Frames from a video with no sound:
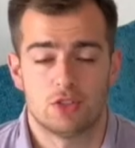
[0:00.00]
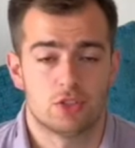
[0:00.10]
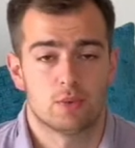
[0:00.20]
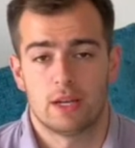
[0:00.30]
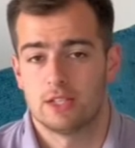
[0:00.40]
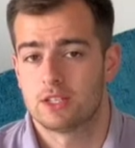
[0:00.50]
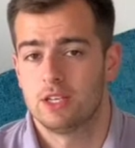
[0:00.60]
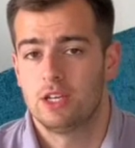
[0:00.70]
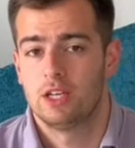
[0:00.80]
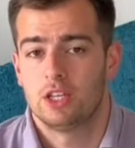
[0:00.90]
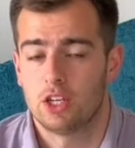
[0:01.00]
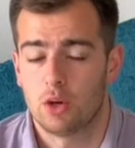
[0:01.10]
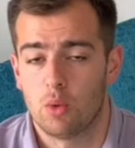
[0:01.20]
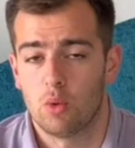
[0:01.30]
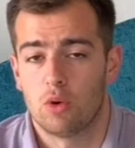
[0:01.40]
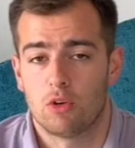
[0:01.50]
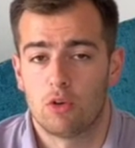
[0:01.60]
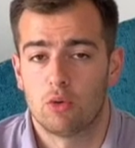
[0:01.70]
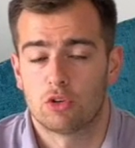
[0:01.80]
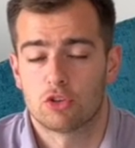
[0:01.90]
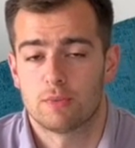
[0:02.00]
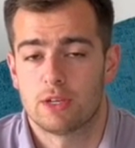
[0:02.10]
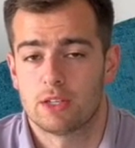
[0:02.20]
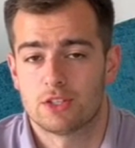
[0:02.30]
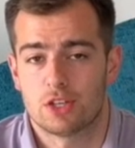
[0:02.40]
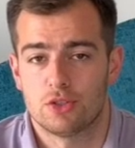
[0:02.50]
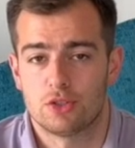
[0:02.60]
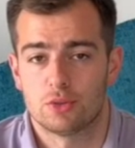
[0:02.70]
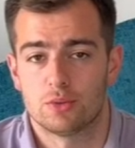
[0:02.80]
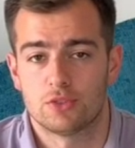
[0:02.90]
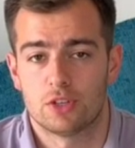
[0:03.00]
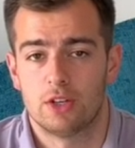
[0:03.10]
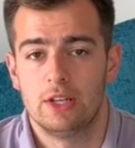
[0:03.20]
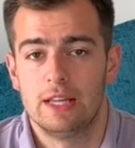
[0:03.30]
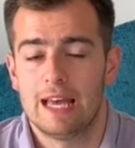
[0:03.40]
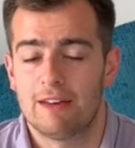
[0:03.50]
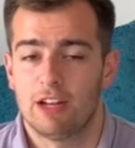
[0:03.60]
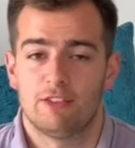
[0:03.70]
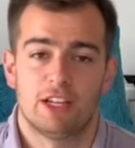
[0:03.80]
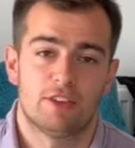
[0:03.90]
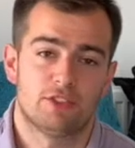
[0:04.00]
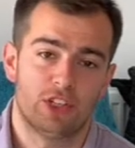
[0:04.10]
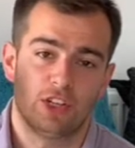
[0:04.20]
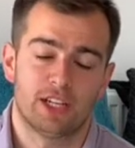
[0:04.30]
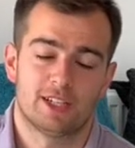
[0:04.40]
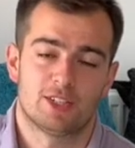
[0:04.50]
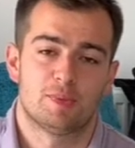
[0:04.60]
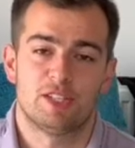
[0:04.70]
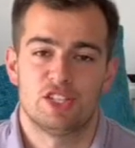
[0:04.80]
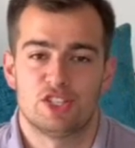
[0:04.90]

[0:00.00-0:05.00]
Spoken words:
as well as all across my other socials. So have a lovely afternoon, and I'll speak to you